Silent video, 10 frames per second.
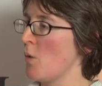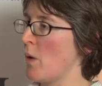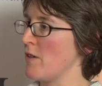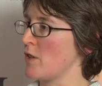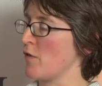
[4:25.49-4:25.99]

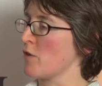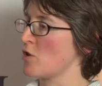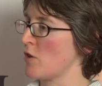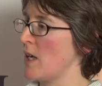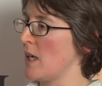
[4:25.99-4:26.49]
whereas for
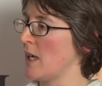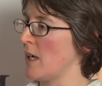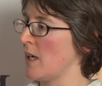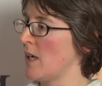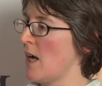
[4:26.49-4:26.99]

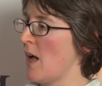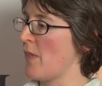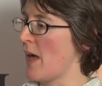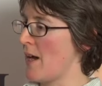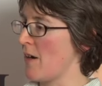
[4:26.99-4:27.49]
Australia,
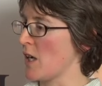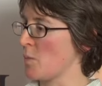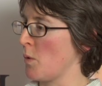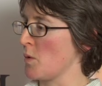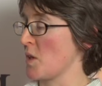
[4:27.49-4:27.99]
their
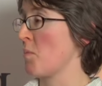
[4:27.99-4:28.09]
exports